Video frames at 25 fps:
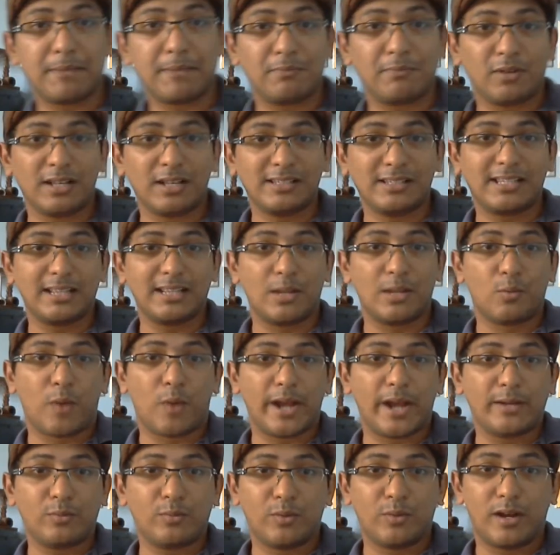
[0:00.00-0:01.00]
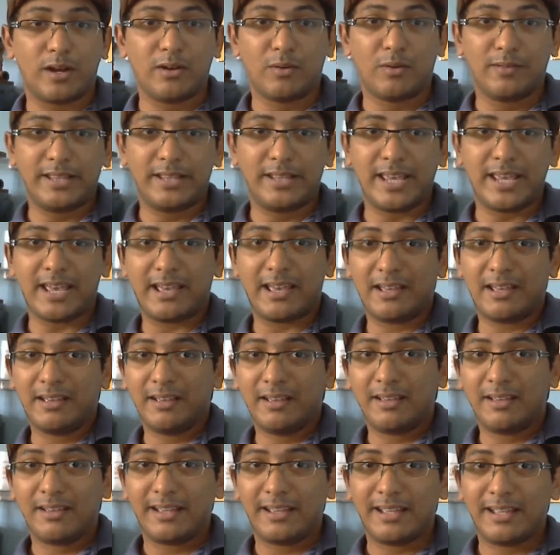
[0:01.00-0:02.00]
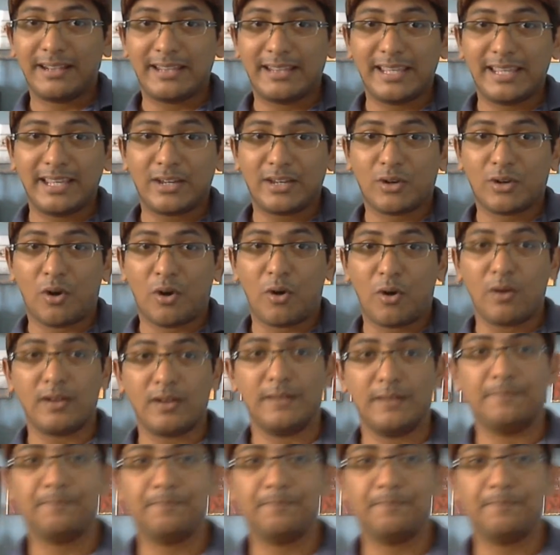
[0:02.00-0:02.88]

You can see that white one over there in the corner.